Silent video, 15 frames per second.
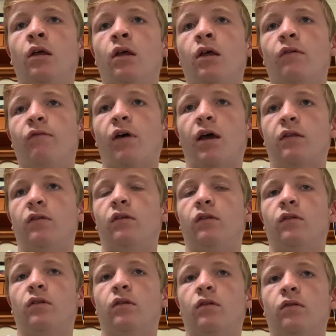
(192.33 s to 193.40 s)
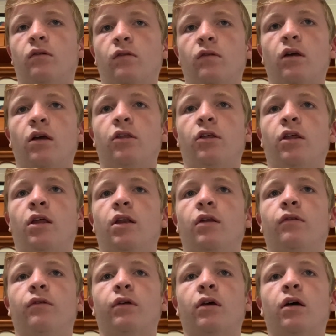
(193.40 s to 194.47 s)
vaccines and such,
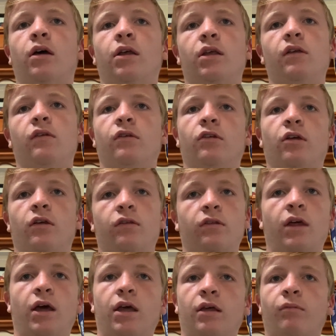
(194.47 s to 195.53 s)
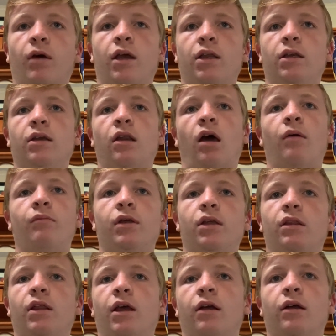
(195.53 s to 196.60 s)
and he suggests that it might not be
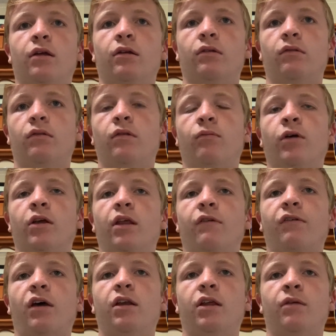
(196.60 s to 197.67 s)
there where they find it.